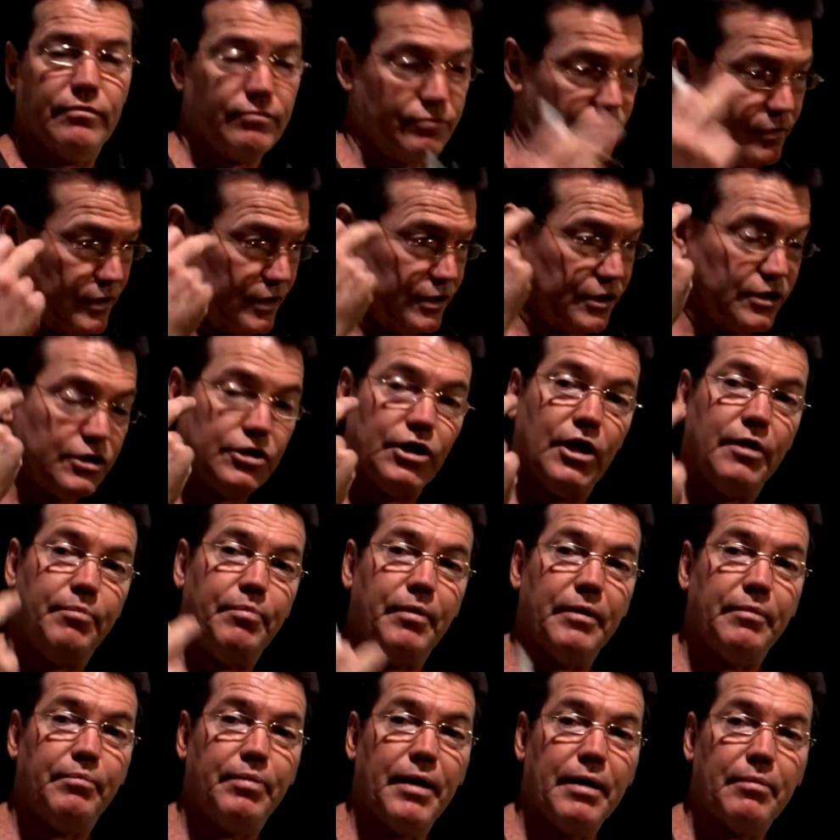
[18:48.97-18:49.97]
for the
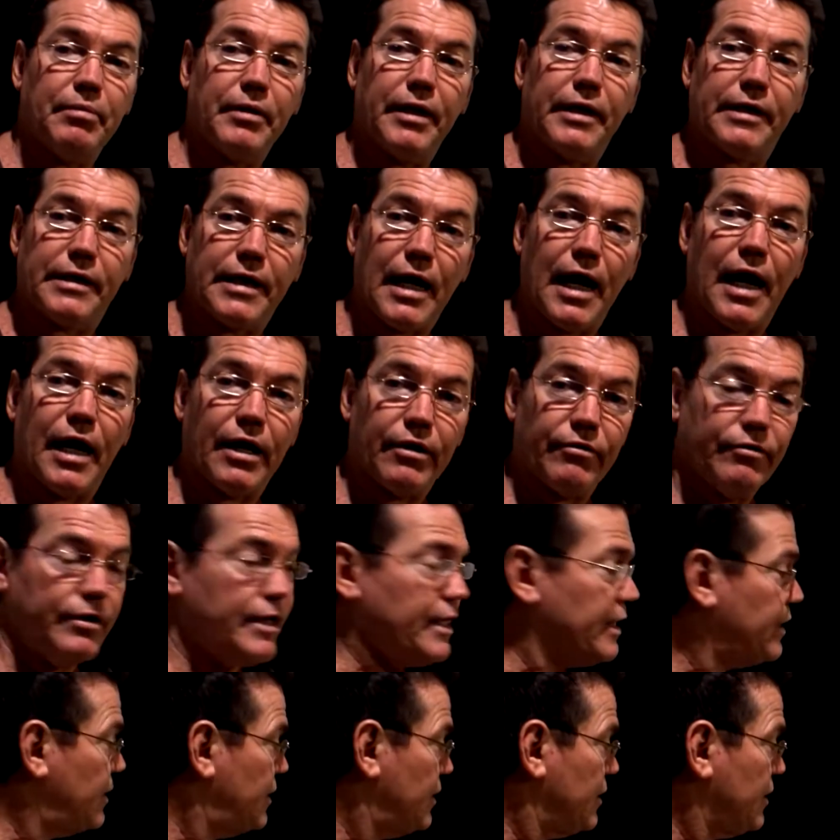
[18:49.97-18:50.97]
stupid people that can't
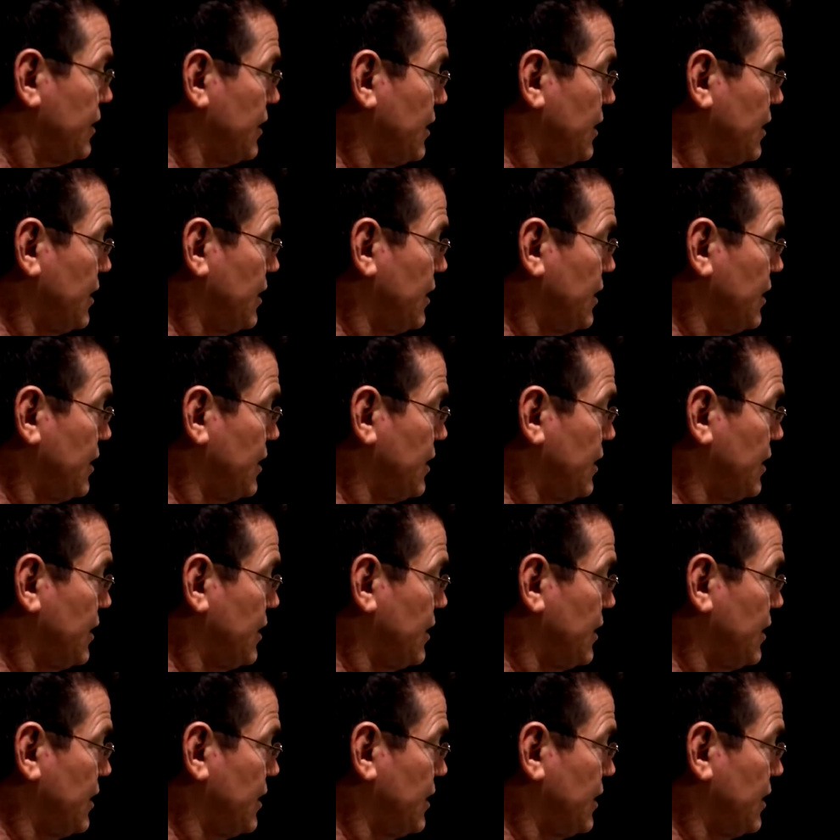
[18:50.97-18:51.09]
read.